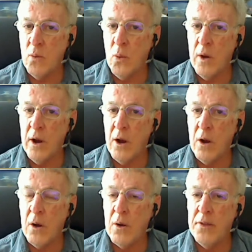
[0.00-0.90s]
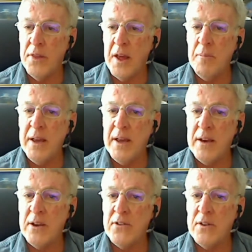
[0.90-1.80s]
where they
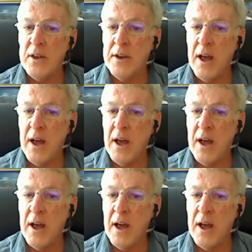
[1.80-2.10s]
begin to see